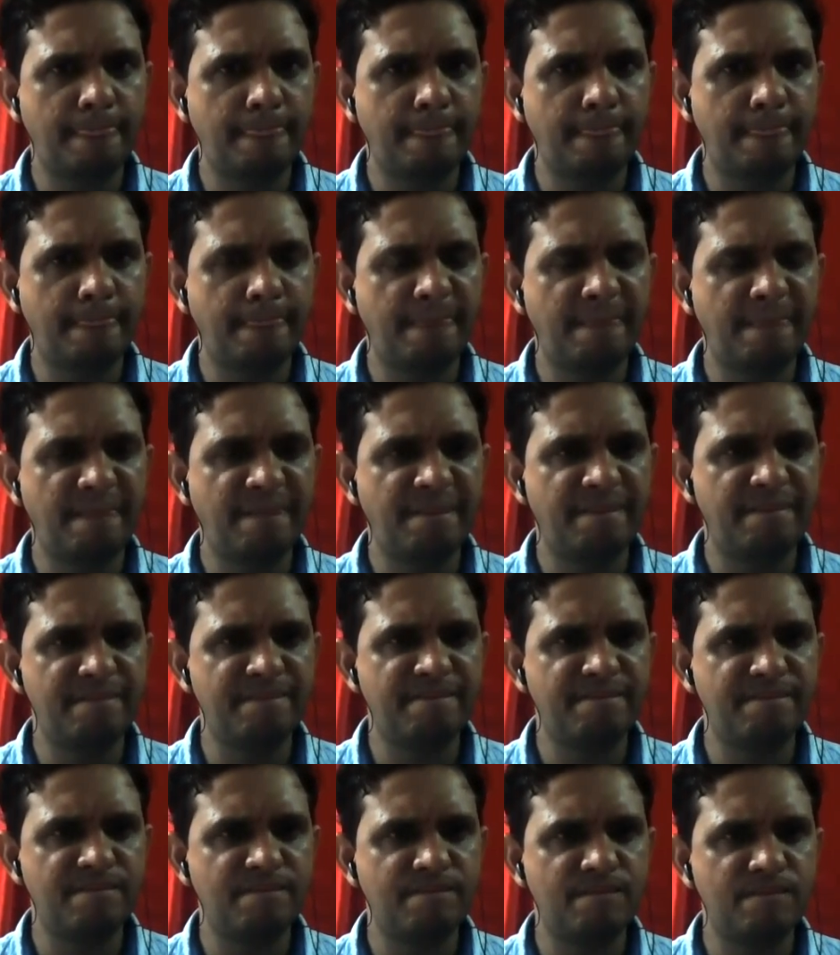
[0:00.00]

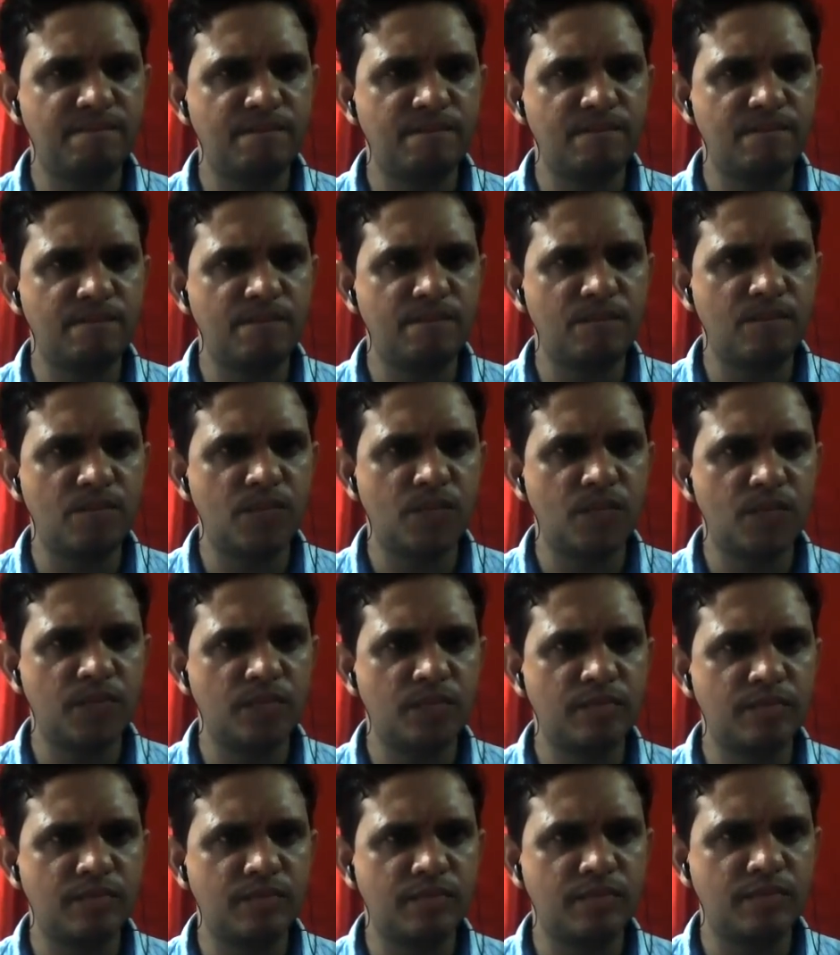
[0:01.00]

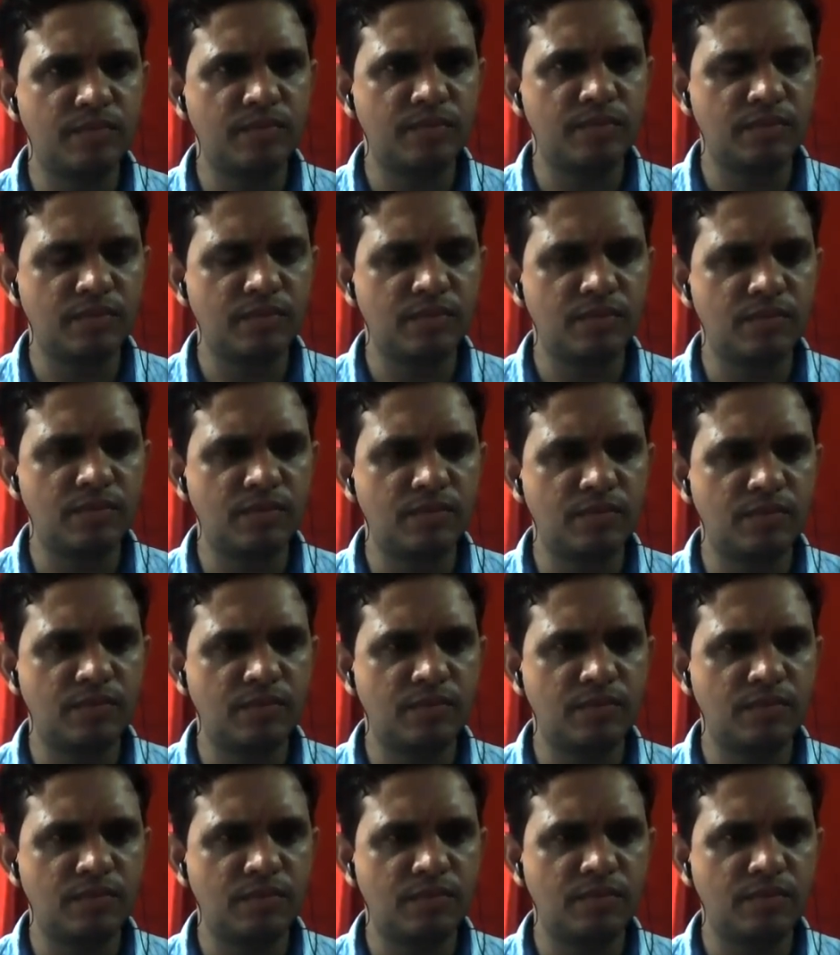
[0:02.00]

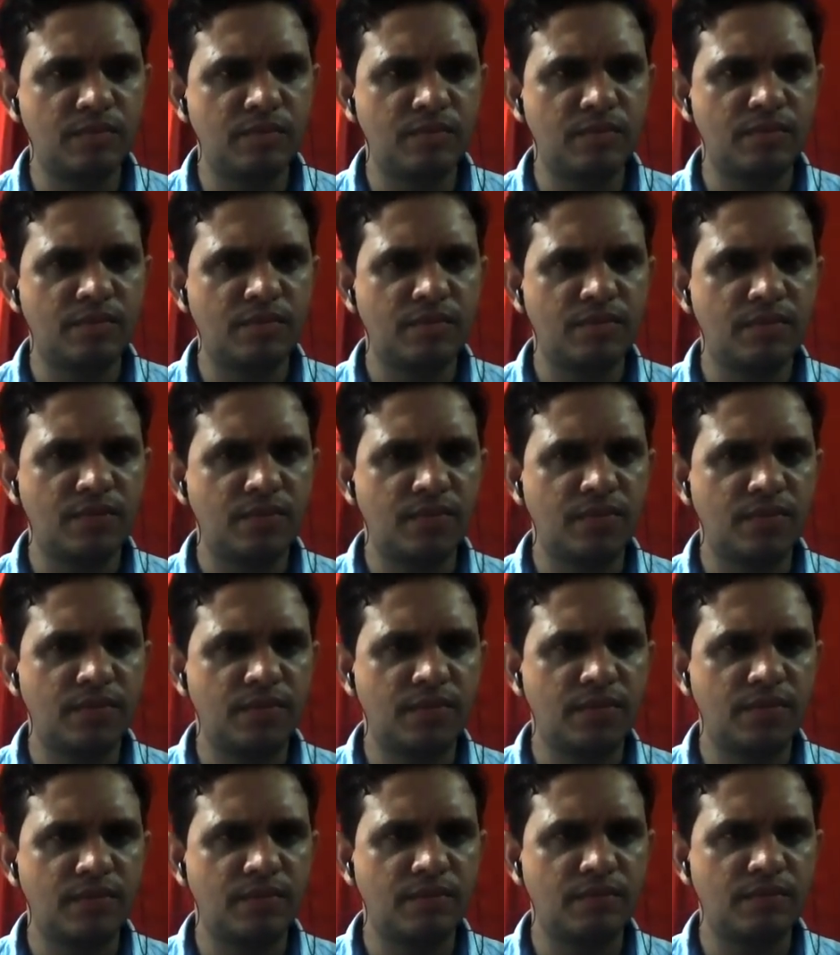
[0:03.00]

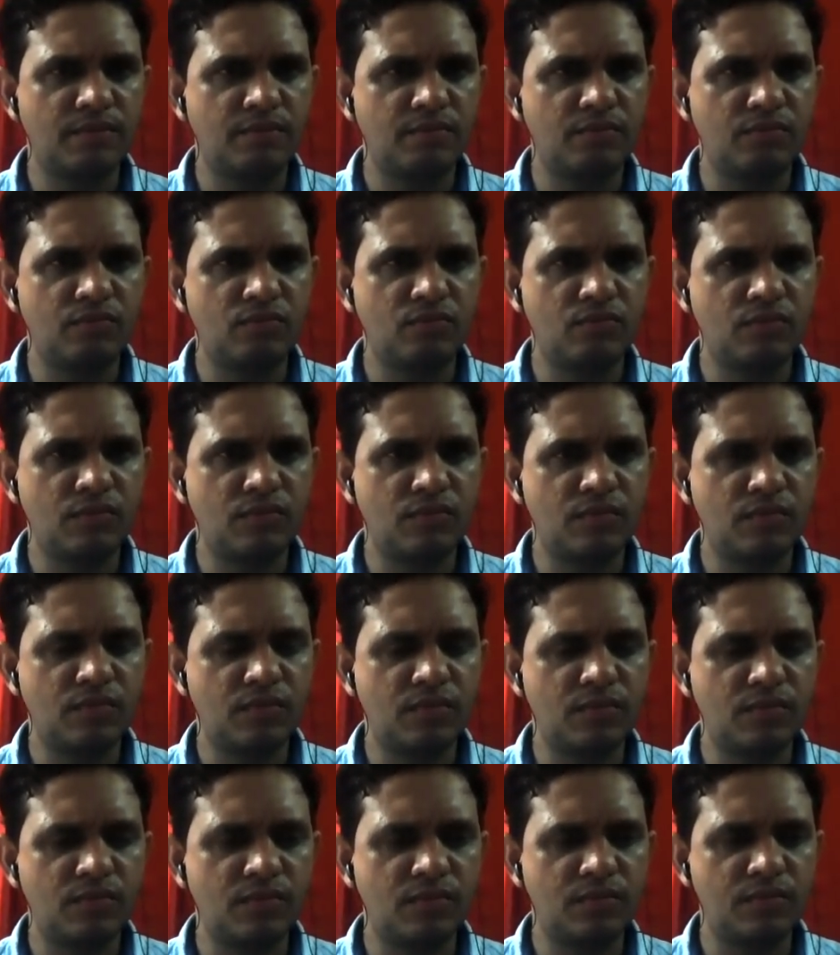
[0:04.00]

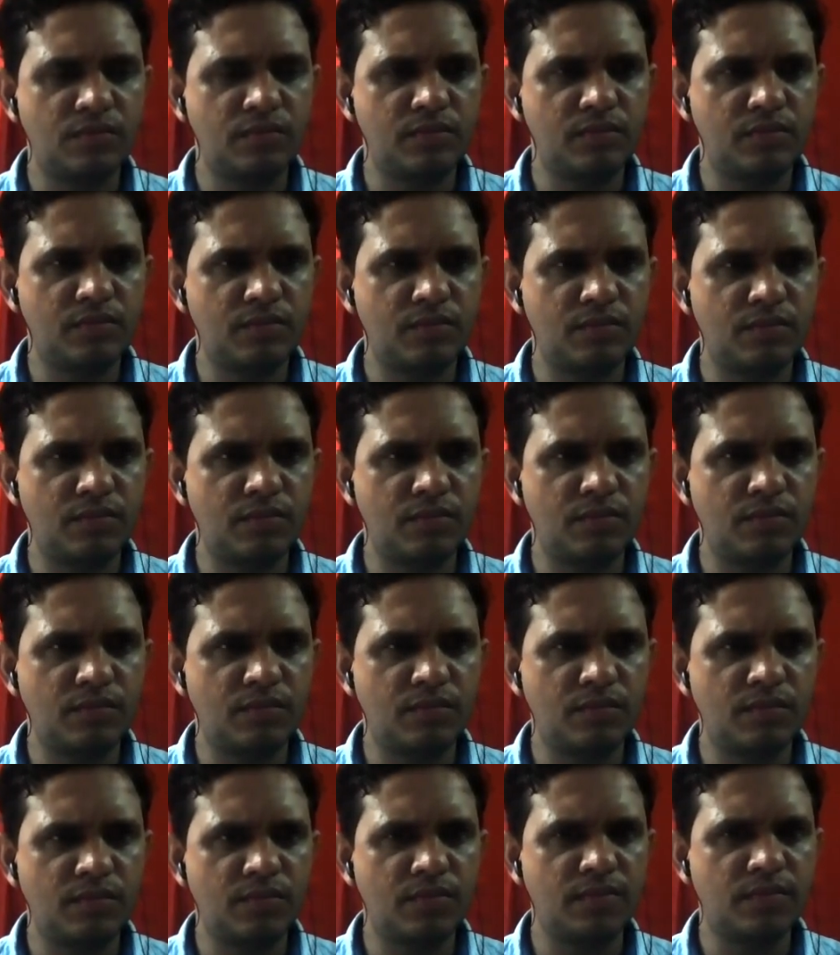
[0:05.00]

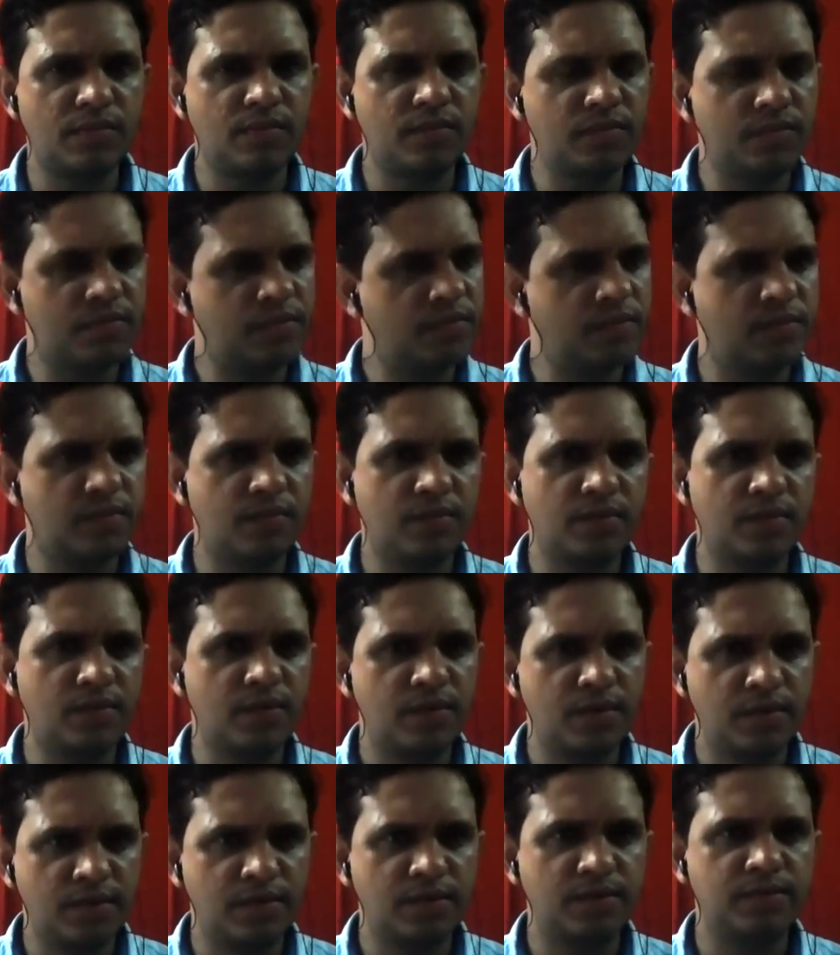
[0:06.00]

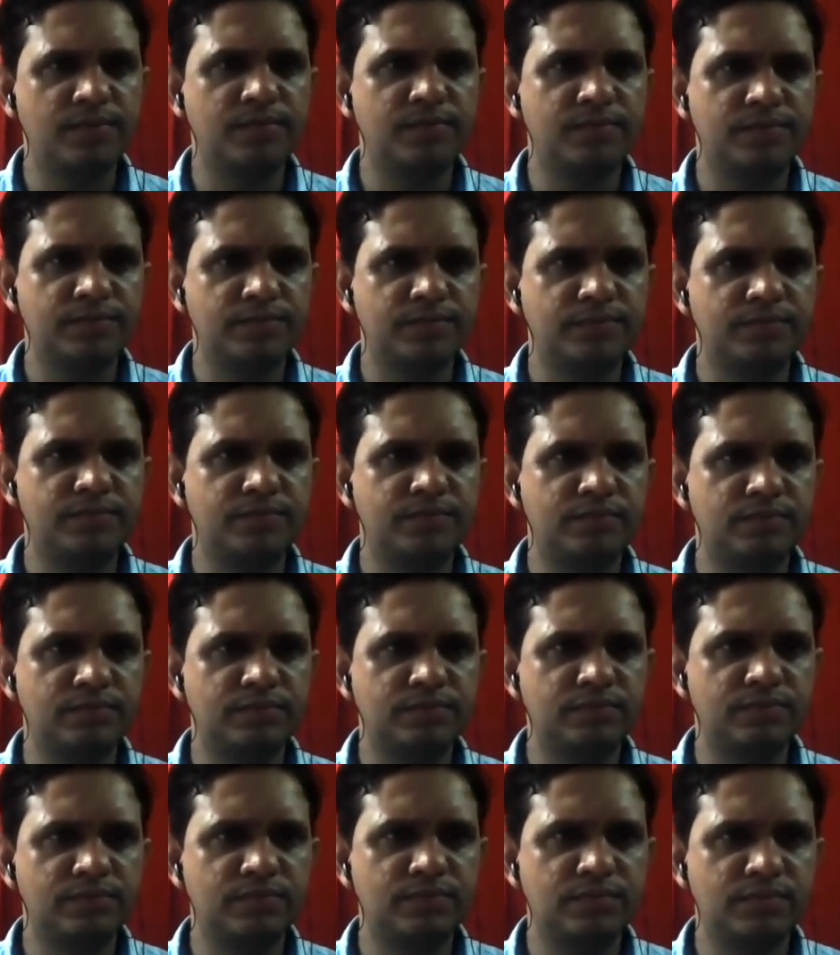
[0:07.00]
The person shown says nothing.